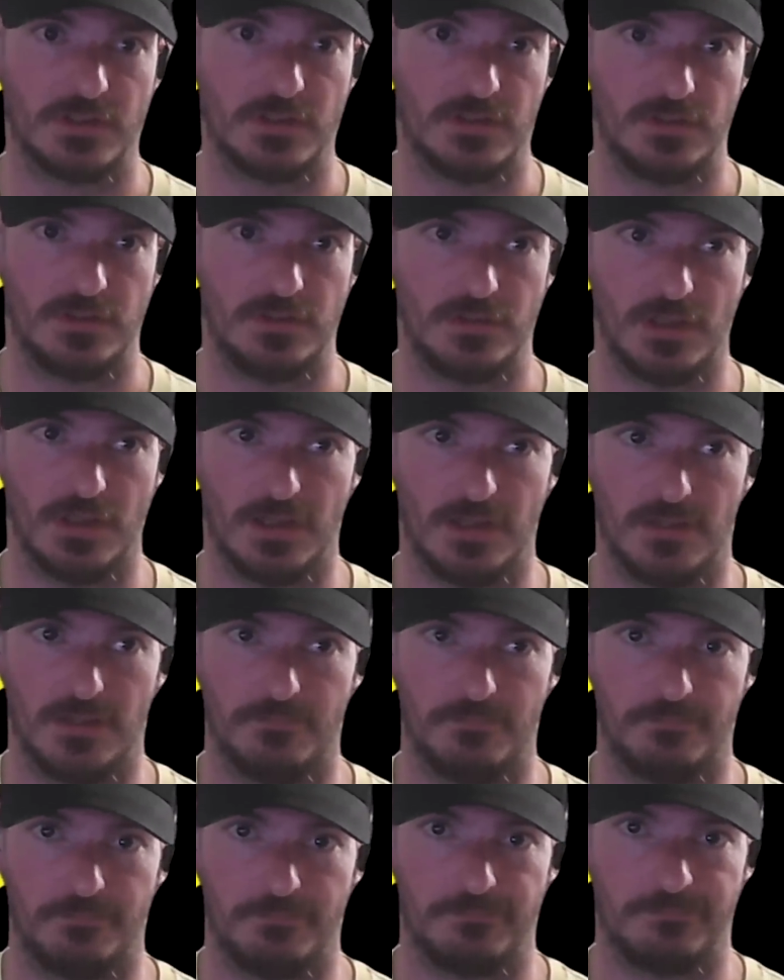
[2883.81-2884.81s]
Right.
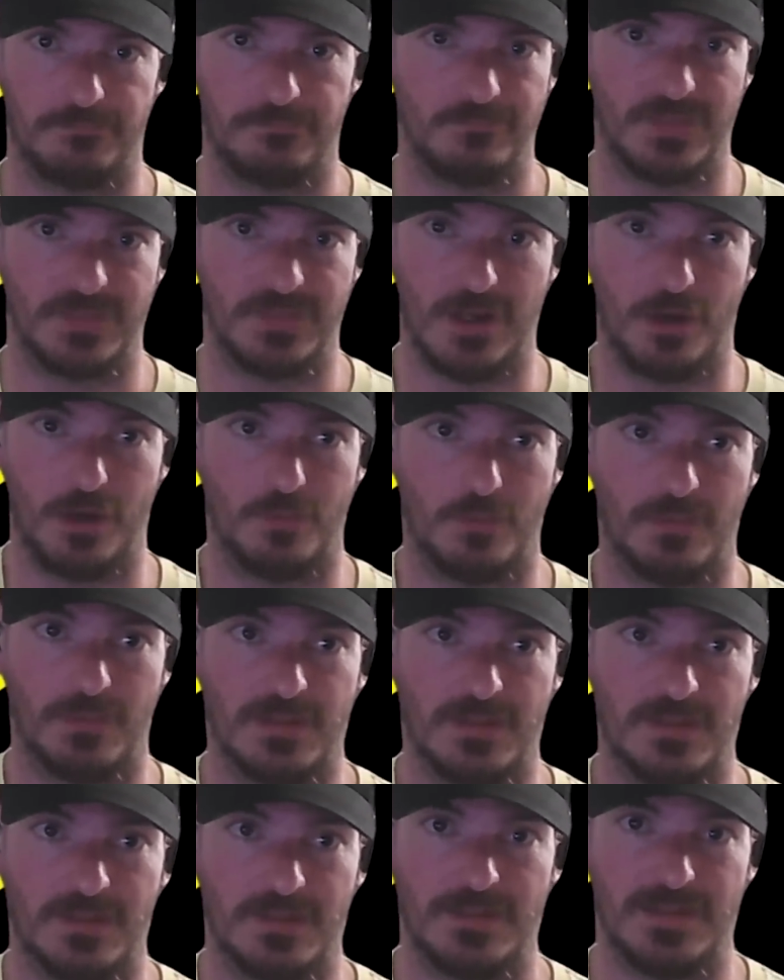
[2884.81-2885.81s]
Um, you
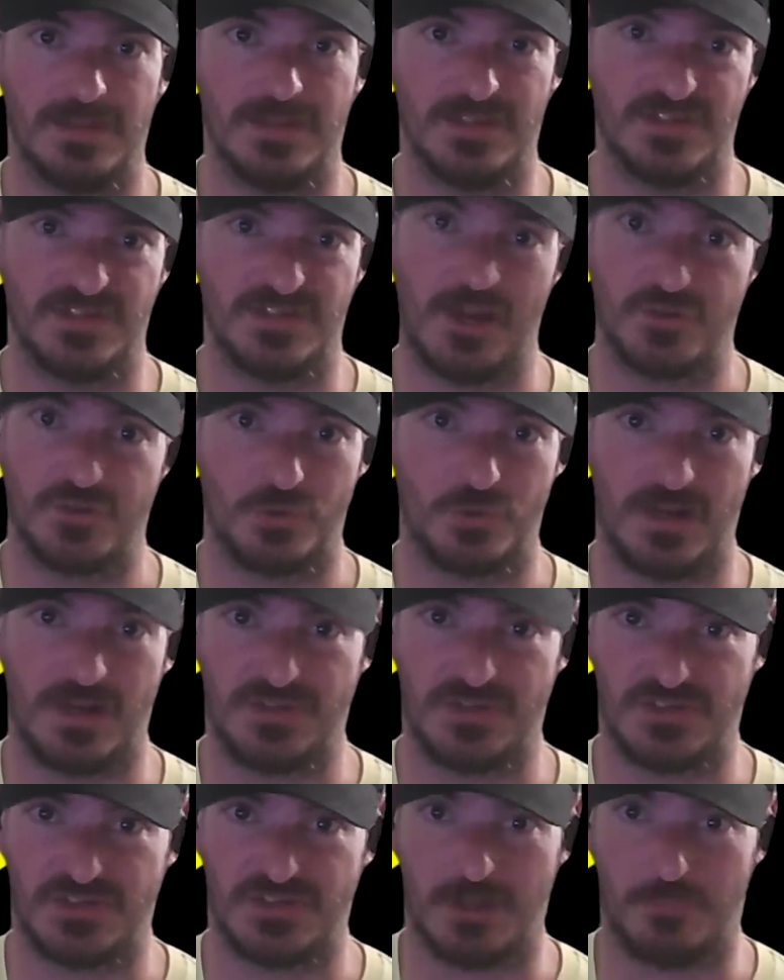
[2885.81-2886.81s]
know, it sounds
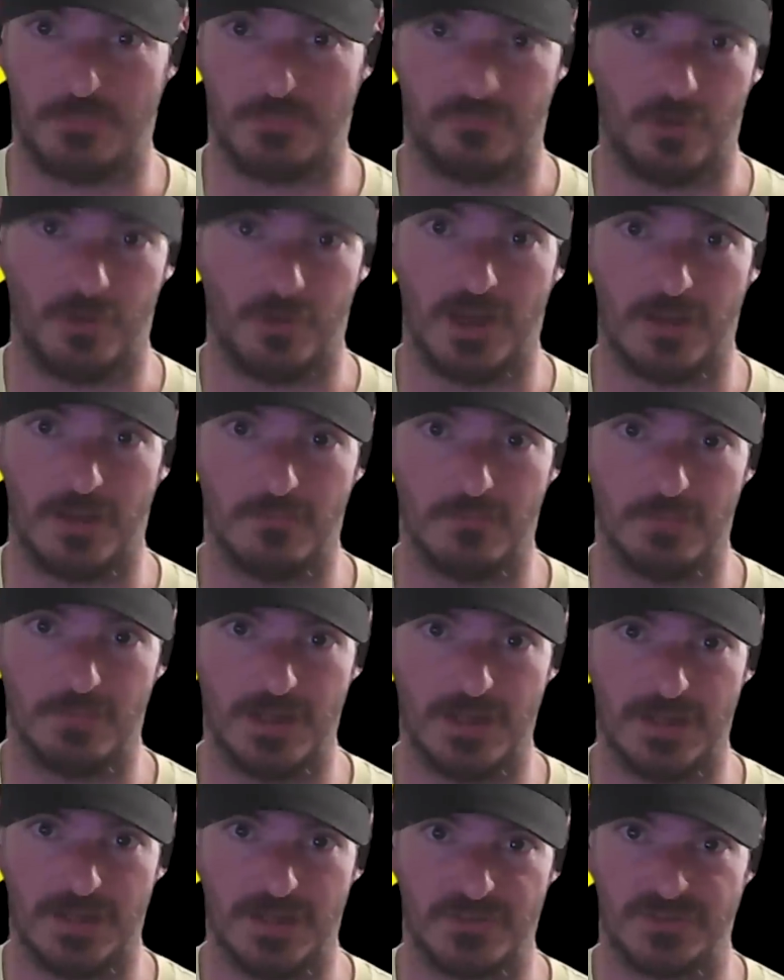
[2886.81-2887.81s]
crazy up
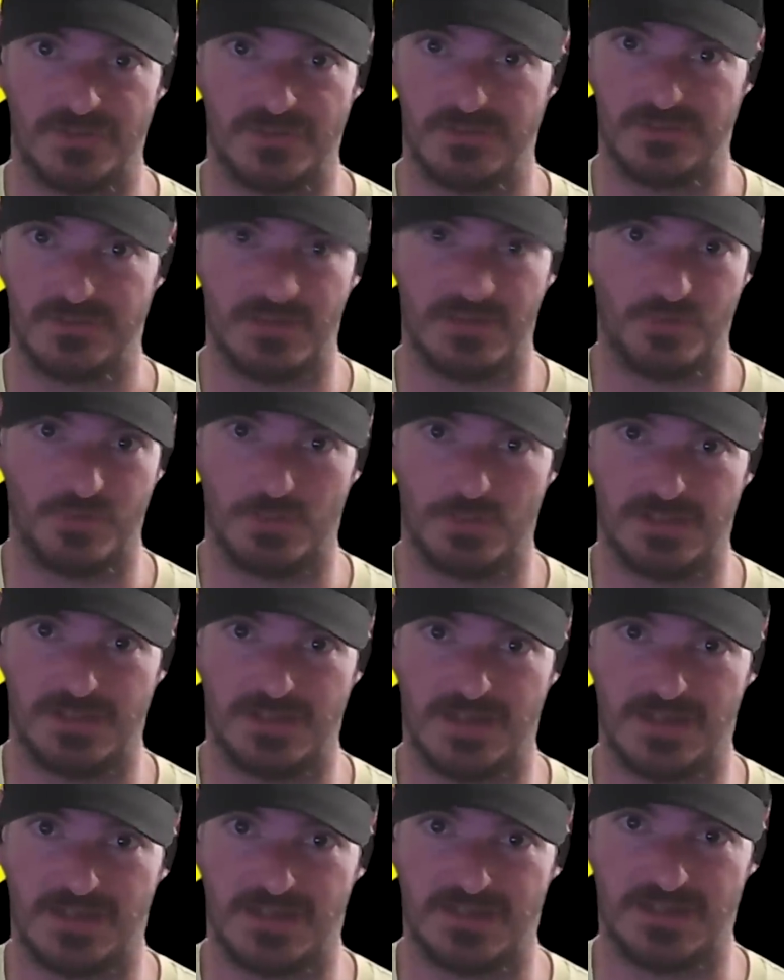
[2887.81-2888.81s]
front, but in
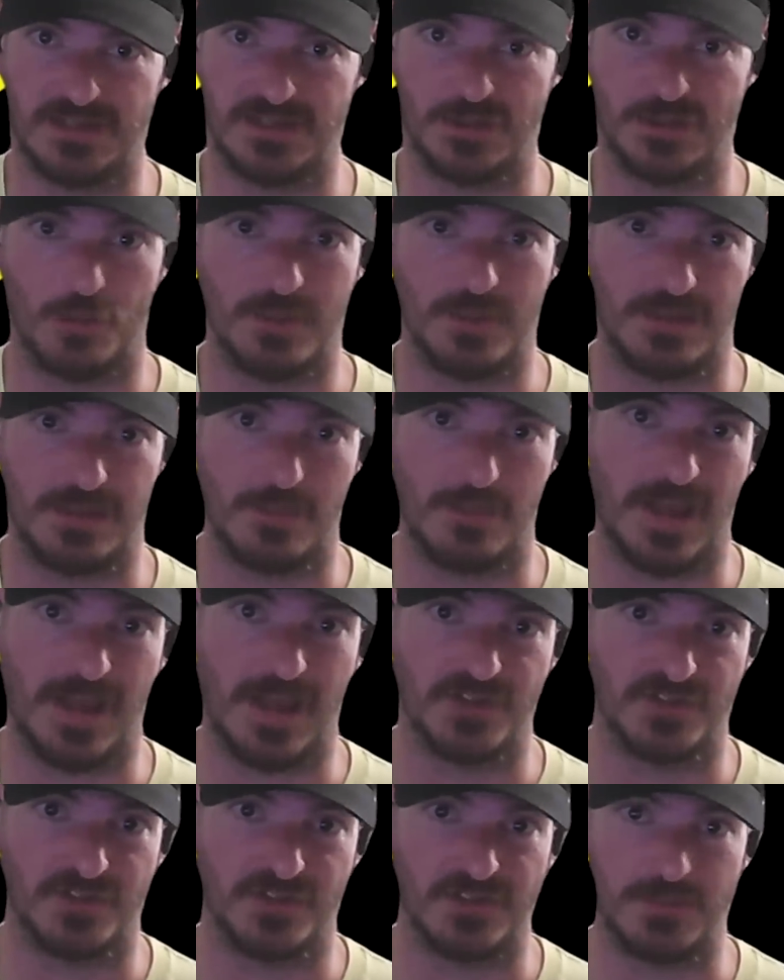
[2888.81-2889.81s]
2019, nobody
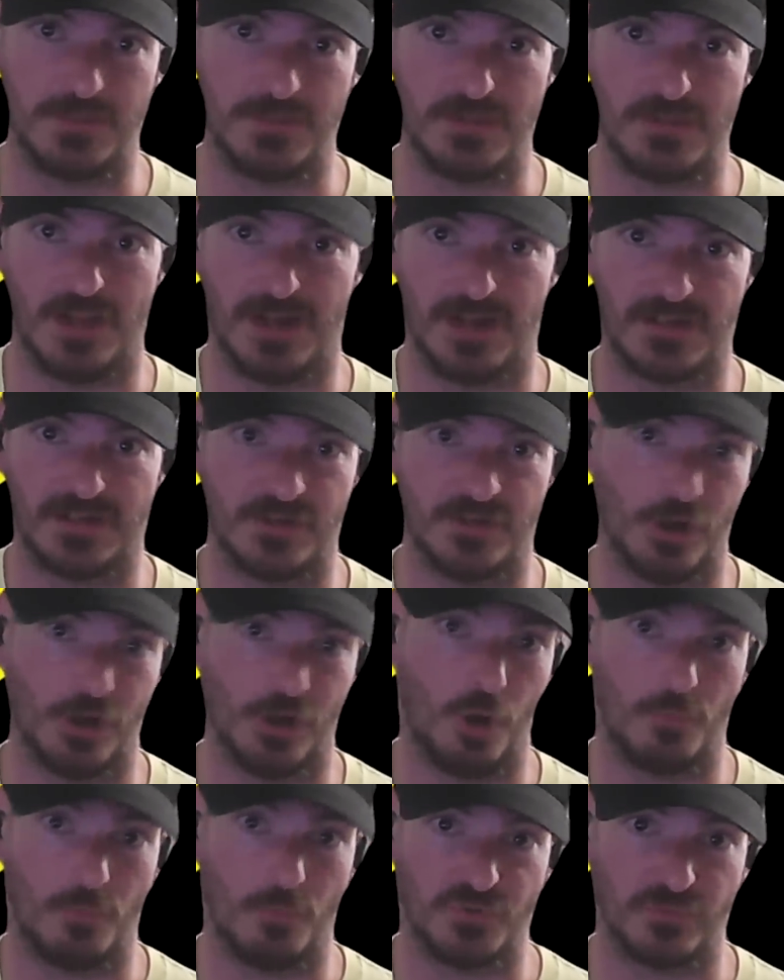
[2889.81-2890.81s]
imagined they'd be locked in
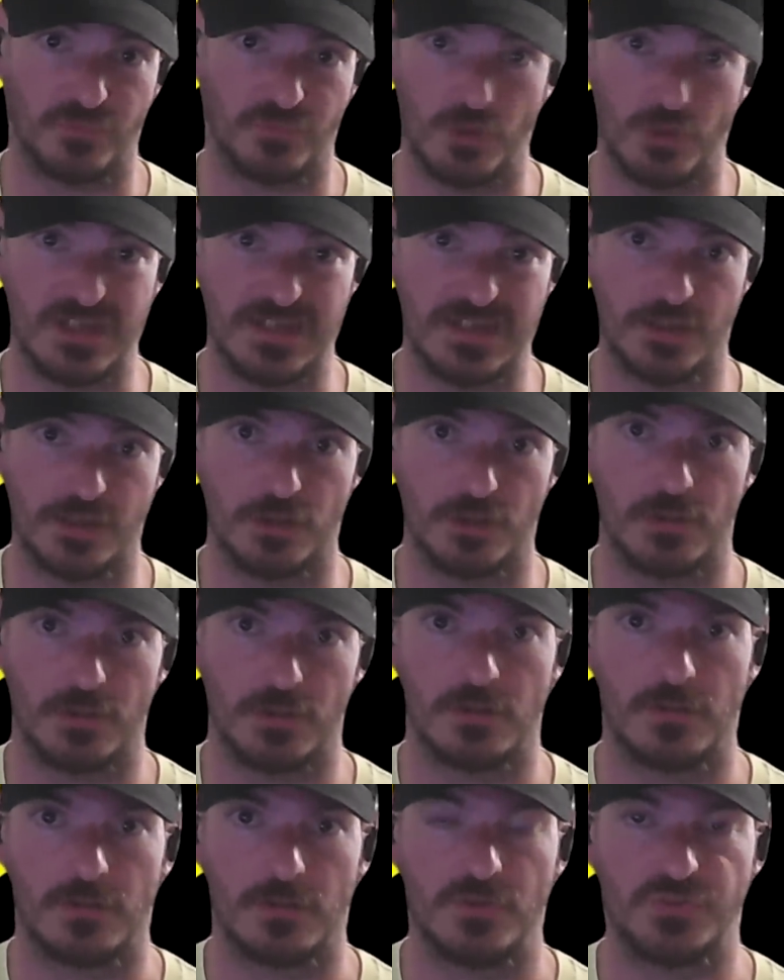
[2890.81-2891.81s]
their homes for a year.
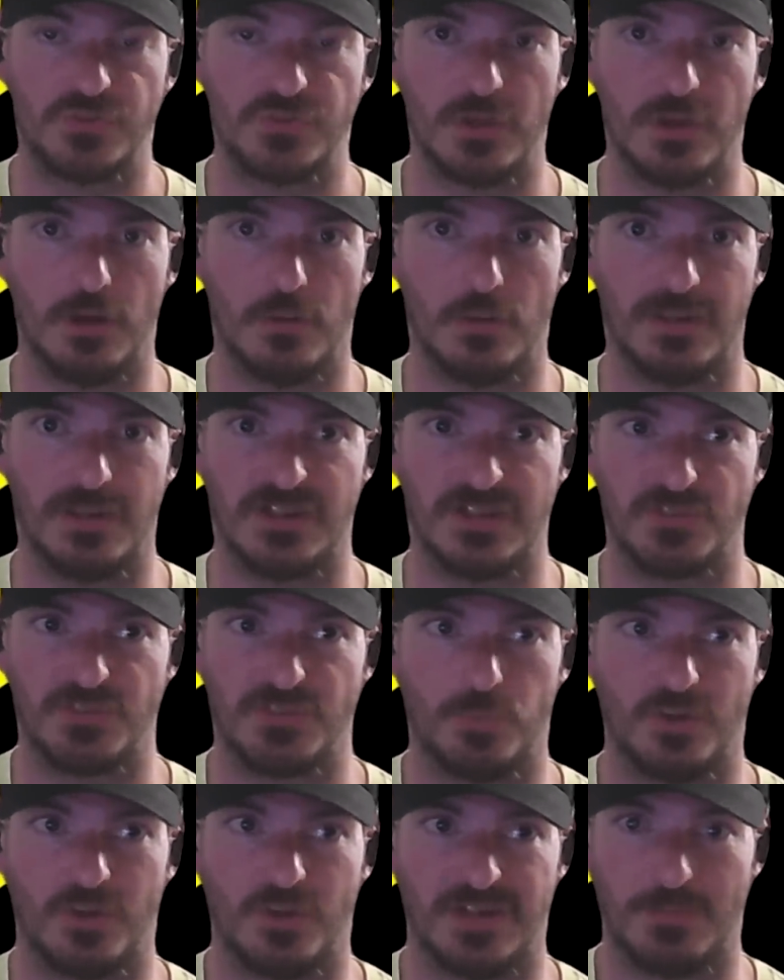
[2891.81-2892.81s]
So yeah,
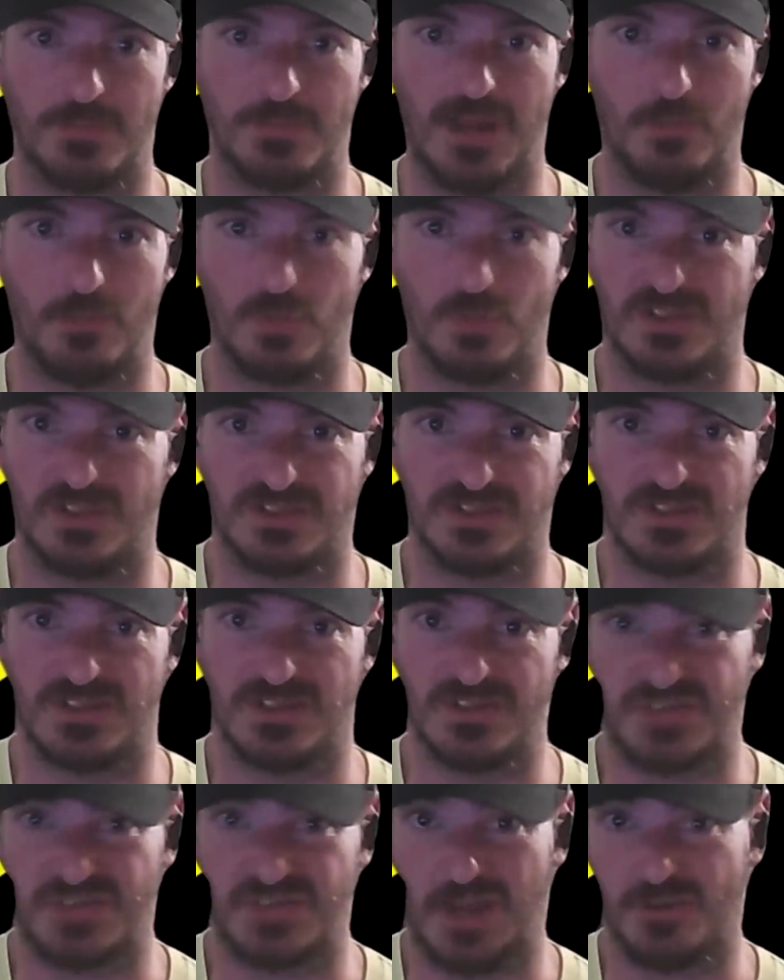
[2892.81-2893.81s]
at this point, I'm not willing
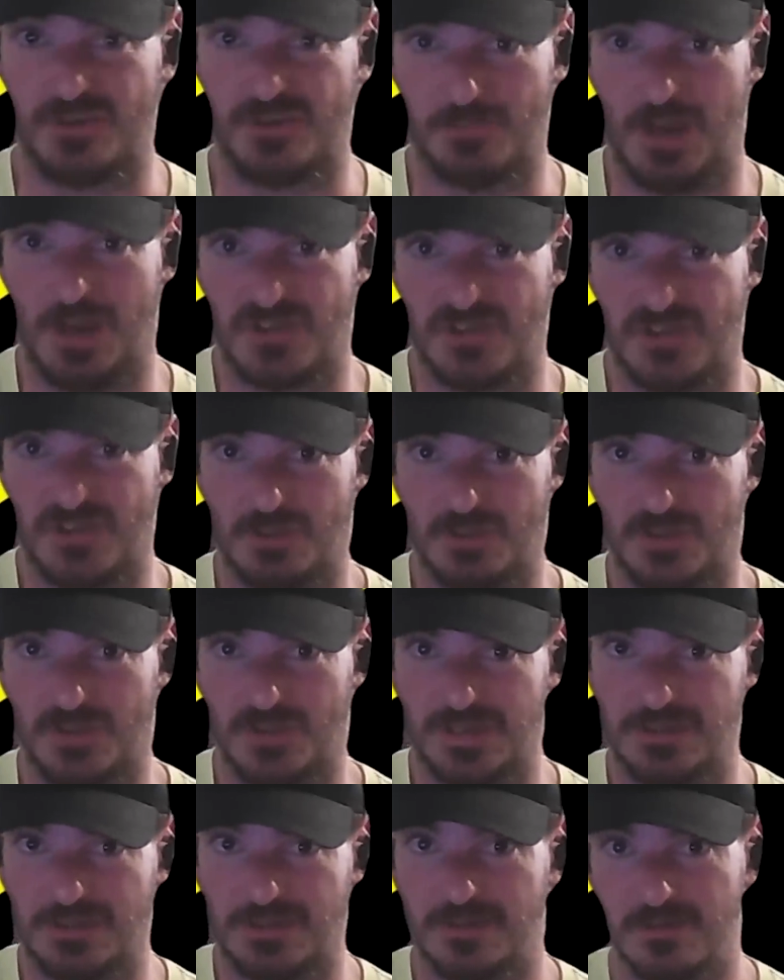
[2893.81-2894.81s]
to discount the
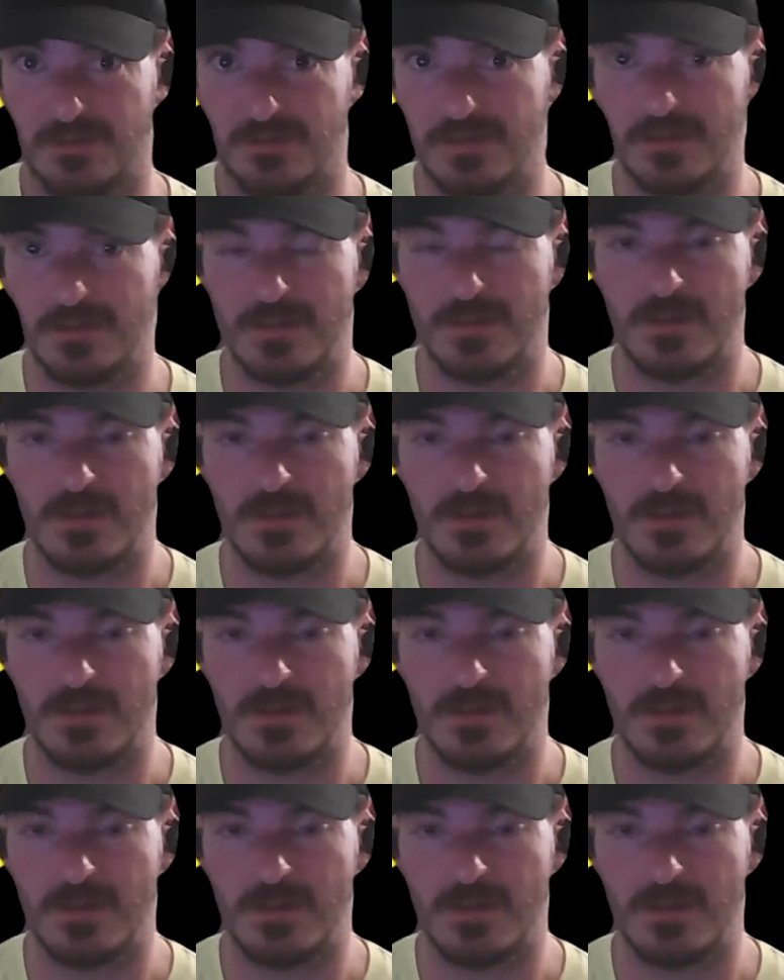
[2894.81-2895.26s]
possibility.